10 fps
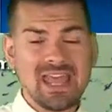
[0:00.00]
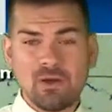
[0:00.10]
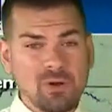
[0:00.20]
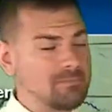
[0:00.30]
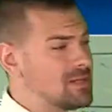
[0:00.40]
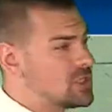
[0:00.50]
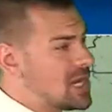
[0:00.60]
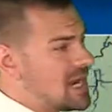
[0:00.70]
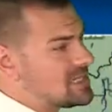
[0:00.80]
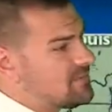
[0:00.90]
Wouldn't be
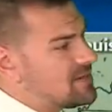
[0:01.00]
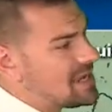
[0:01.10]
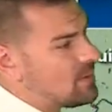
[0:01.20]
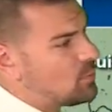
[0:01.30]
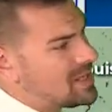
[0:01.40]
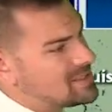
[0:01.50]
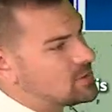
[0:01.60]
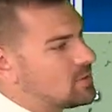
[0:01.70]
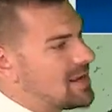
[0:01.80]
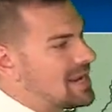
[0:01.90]
shocked if you get winds
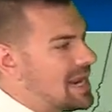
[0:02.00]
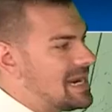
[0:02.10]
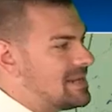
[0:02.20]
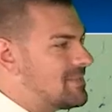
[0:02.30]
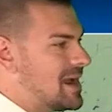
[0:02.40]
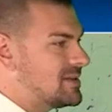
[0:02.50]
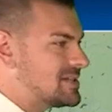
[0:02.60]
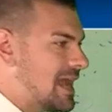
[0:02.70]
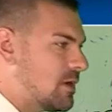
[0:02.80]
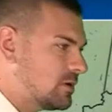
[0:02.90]
to around 80 miles
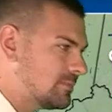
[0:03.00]
an hour,